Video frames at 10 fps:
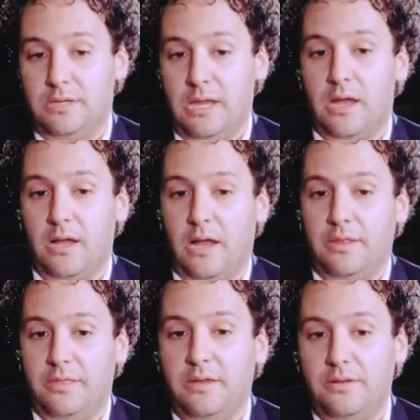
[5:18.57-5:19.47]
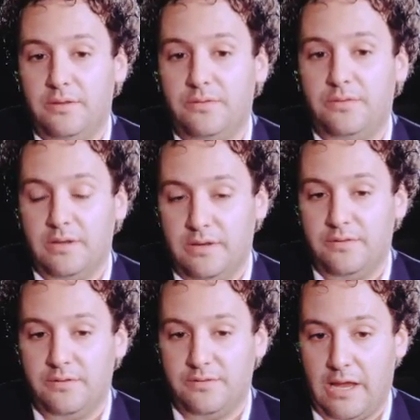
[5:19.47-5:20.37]
Yeah, I think it is
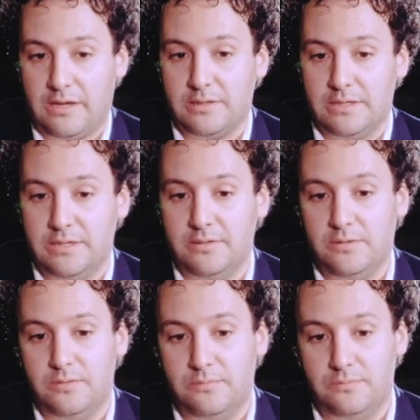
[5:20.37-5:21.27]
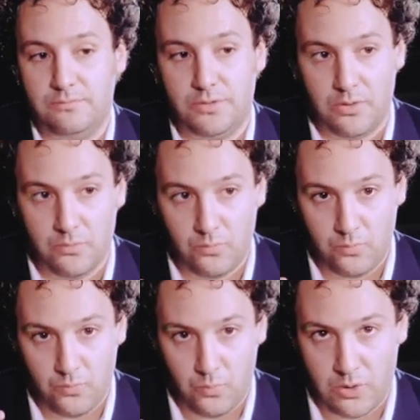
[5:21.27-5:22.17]
exactly,
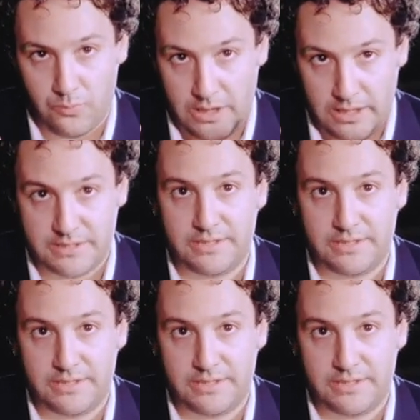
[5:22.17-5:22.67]
what I like to